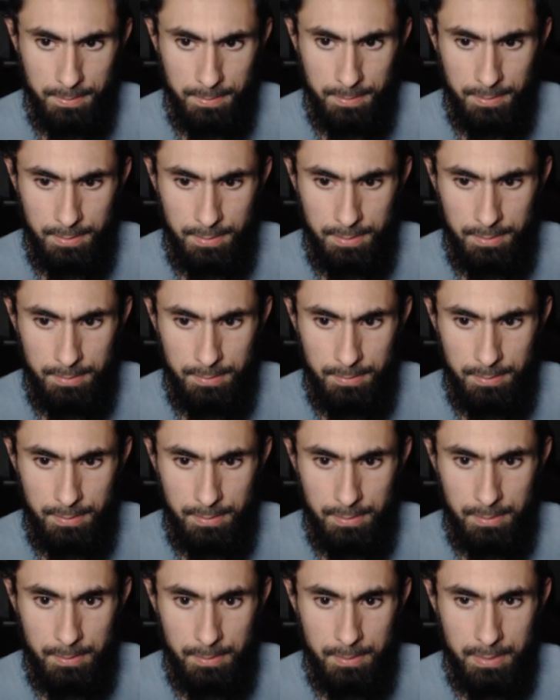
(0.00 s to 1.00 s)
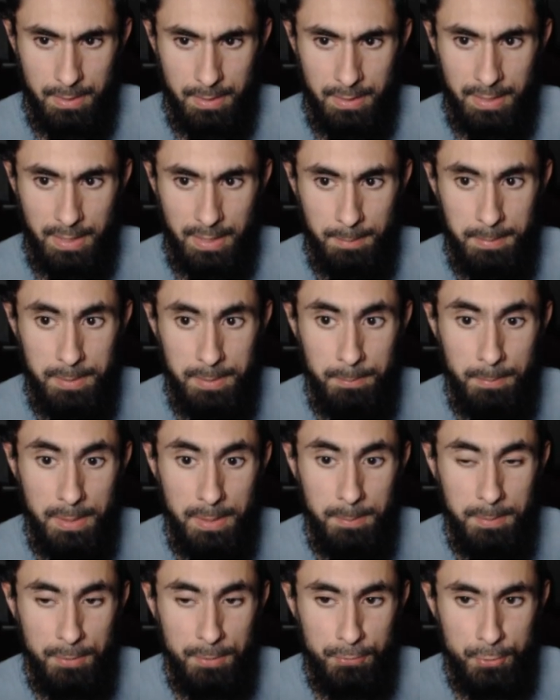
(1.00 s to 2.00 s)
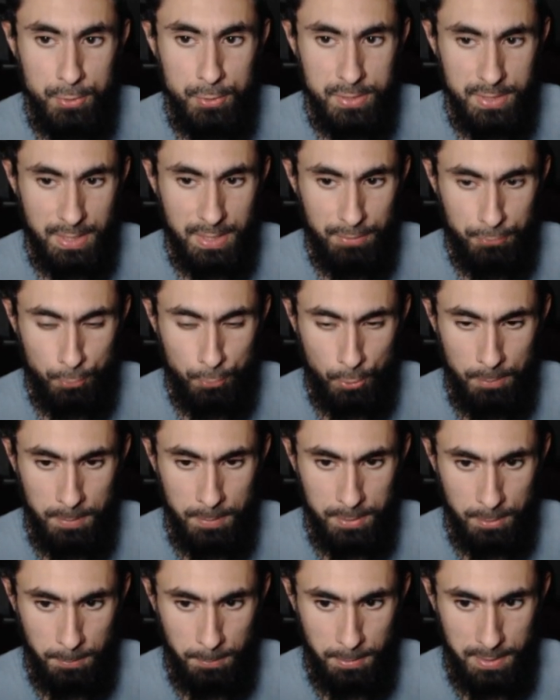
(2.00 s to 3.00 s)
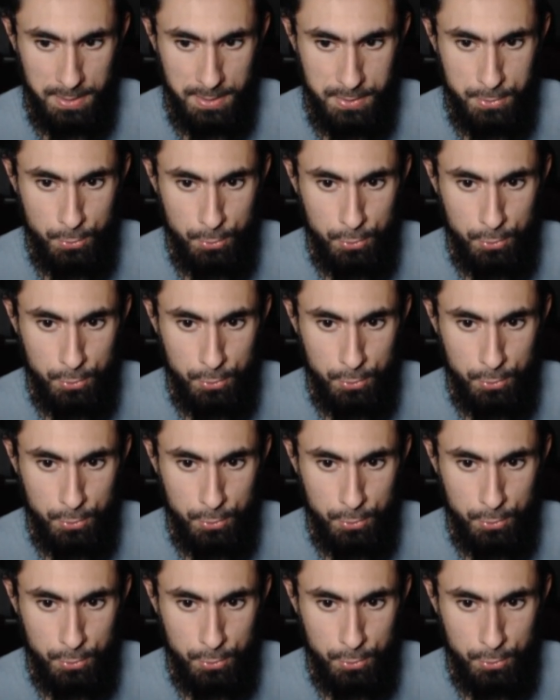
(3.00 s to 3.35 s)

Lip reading: Like, I mean, maybe if you didn't have Thorin Mythic Plus,